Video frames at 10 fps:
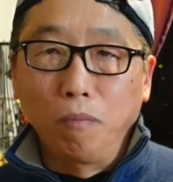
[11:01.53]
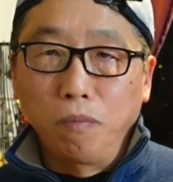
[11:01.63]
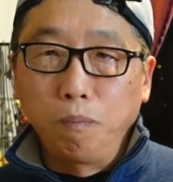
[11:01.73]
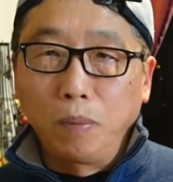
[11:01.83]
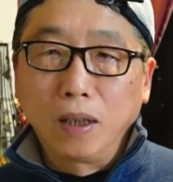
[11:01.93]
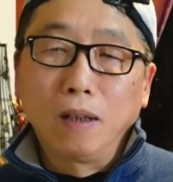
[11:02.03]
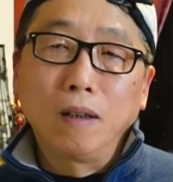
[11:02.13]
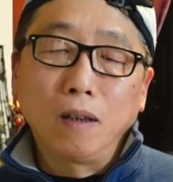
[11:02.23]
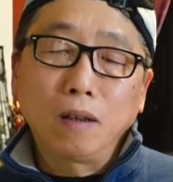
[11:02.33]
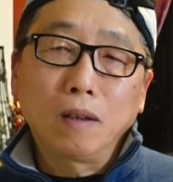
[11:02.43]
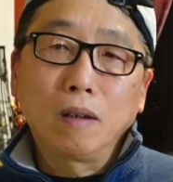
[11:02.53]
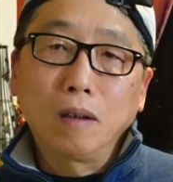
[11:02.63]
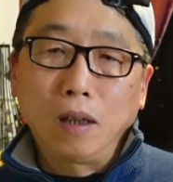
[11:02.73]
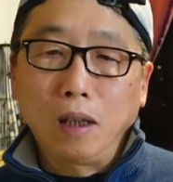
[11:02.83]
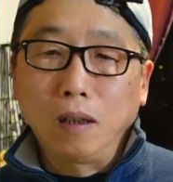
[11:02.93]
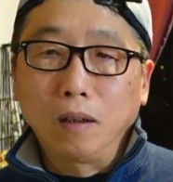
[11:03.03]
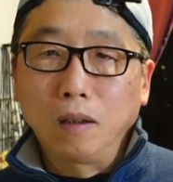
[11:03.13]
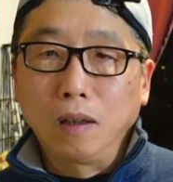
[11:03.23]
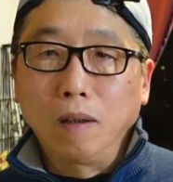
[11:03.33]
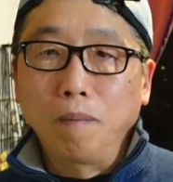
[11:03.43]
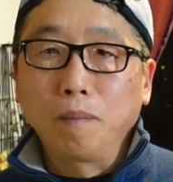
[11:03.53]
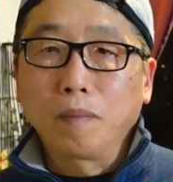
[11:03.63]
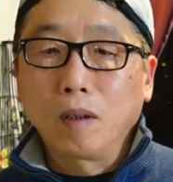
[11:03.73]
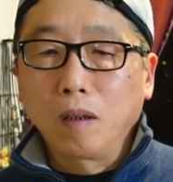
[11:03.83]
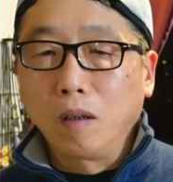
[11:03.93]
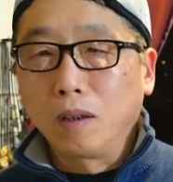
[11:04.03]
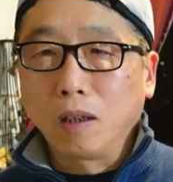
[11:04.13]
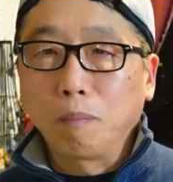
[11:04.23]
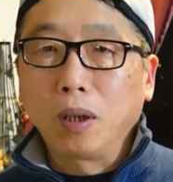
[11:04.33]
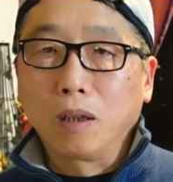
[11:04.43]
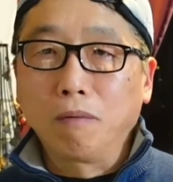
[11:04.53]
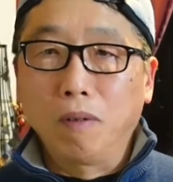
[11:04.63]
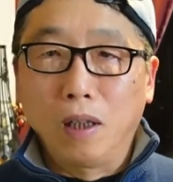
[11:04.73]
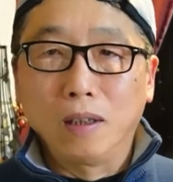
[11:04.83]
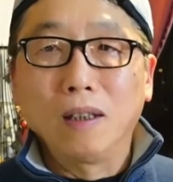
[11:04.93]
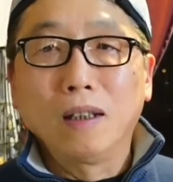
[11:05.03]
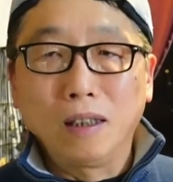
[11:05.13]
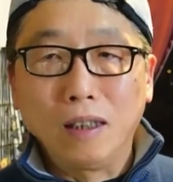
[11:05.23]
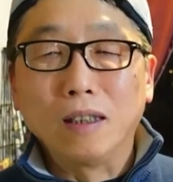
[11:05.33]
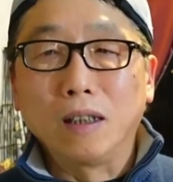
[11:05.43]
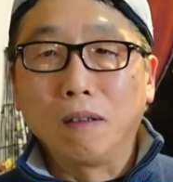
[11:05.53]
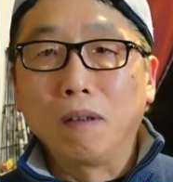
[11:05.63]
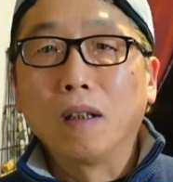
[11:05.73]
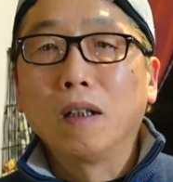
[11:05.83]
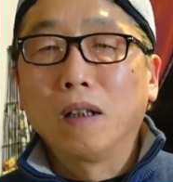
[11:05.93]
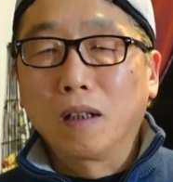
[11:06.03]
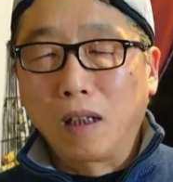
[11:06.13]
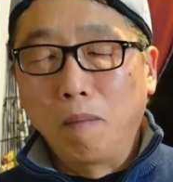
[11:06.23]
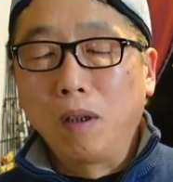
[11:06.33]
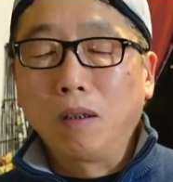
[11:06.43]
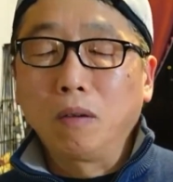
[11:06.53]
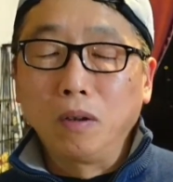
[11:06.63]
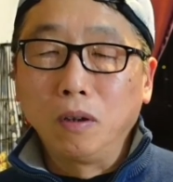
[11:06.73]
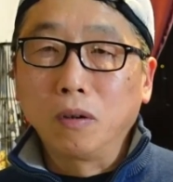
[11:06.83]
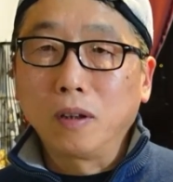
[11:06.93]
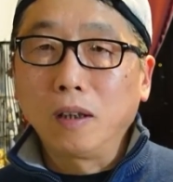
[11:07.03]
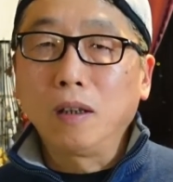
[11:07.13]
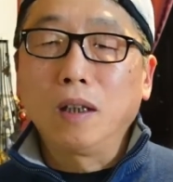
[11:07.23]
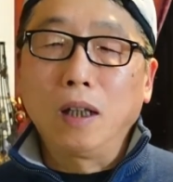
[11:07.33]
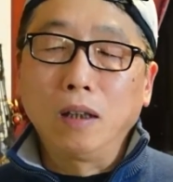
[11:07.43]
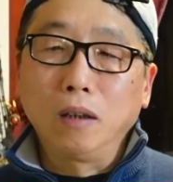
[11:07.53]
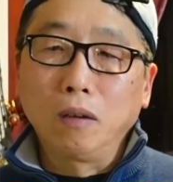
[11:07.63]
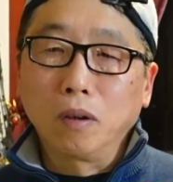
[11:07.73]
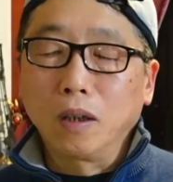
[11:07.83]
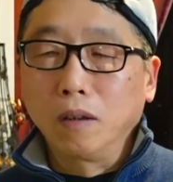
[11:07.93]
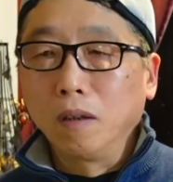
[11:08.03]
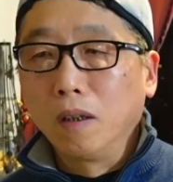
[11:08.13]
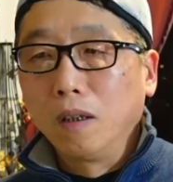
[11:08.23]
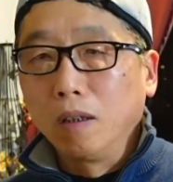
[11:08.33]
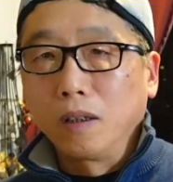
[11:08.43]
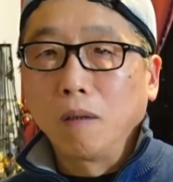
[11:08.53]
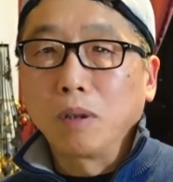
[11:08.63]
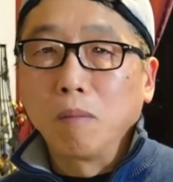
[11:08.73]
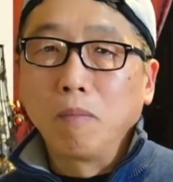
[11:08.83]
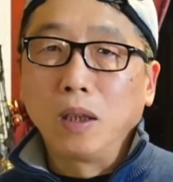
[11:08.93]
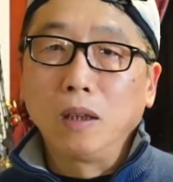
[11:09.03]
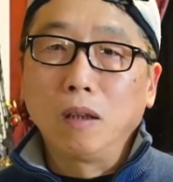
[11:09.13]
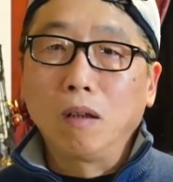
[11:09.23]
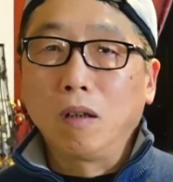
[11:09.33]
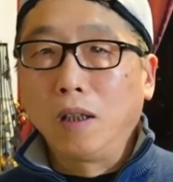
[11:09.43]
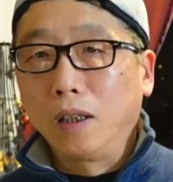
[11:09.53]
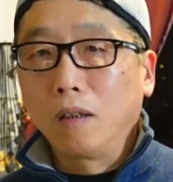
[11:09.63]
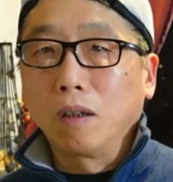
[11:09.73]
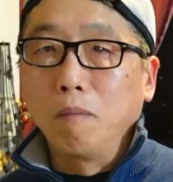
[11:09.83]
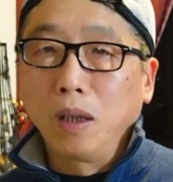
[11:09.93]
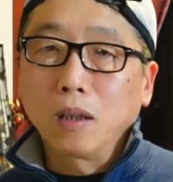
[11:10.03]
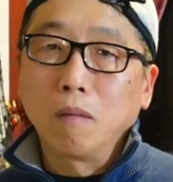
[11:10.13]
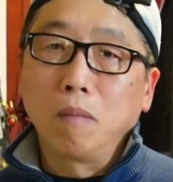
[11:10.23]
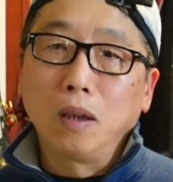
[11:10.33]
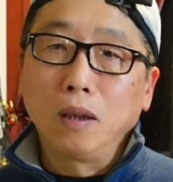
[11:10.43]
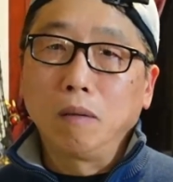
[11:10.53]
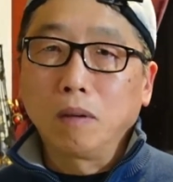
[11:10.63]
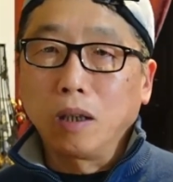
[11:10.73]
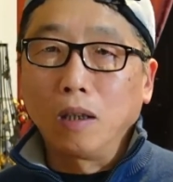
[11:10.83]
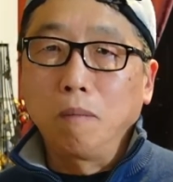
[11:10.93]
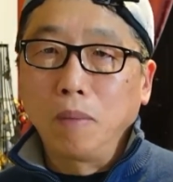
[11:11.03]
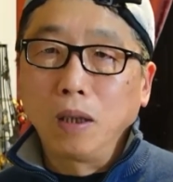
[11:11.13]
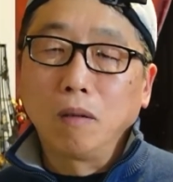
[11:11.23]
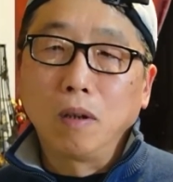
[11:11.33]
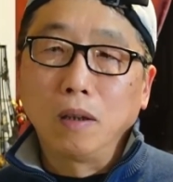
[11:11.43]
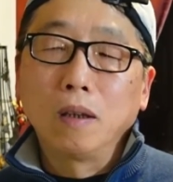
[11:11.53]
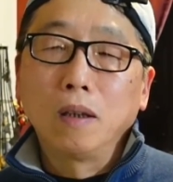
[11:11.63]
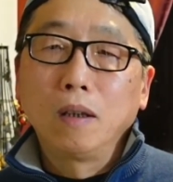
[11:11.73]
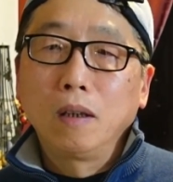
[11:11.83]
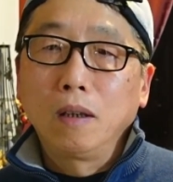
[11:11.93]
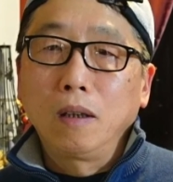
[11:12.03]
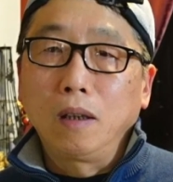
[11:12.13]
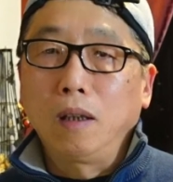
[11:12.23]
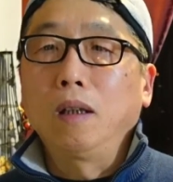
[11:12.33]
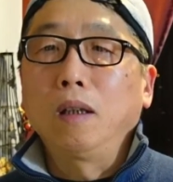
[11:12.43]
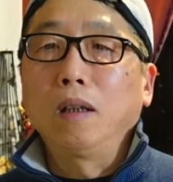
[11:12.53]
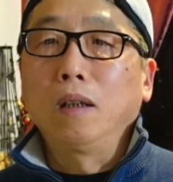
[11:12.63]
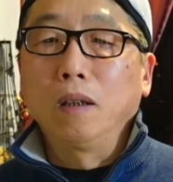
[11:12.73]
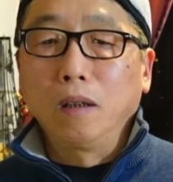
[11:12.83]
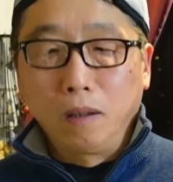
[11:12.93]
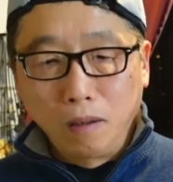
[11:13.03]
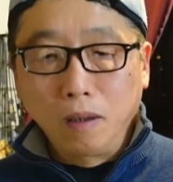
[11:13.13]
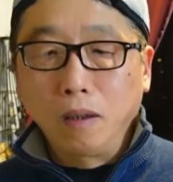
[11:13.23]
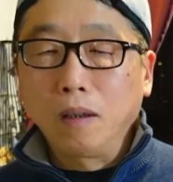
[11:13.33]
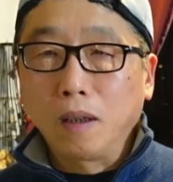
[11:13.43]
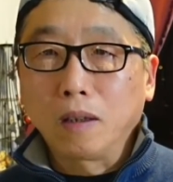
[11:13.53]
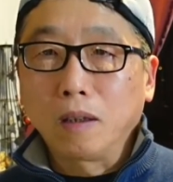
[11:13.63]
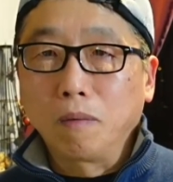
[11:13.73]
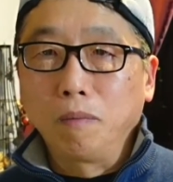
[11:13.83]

beginners, and I'll just pick one easy camera to use it, and you can save some money, or later make some money, got a better one. And that's the